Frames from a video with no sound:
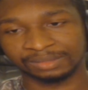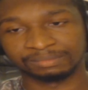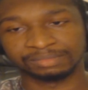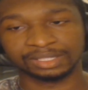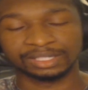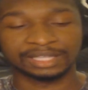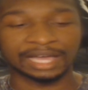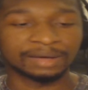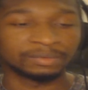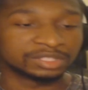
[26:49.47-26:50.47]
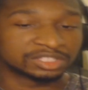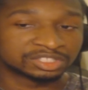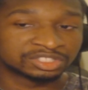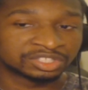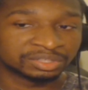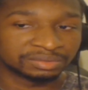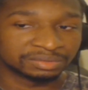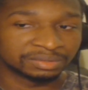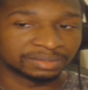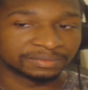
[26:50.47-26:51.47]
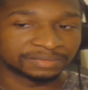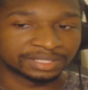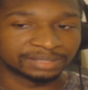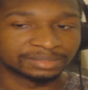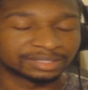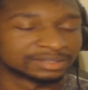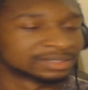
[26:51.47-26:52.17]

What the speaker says: Bro, that was too funny, bro.